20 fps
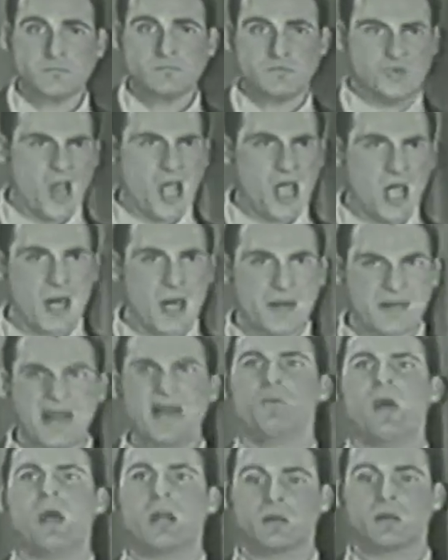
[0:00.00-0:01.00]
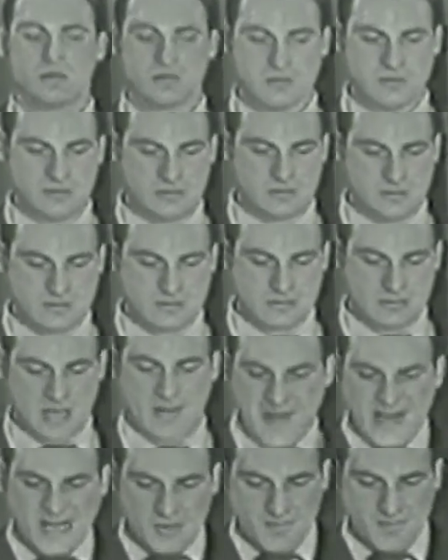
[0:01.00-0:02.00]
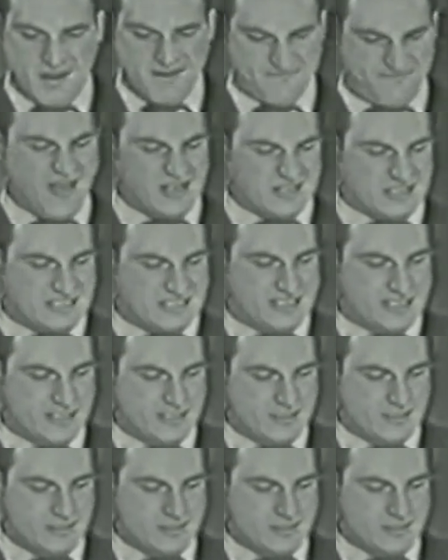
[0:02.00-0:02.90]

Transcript: Sure, and I will. I'll make it with my fists.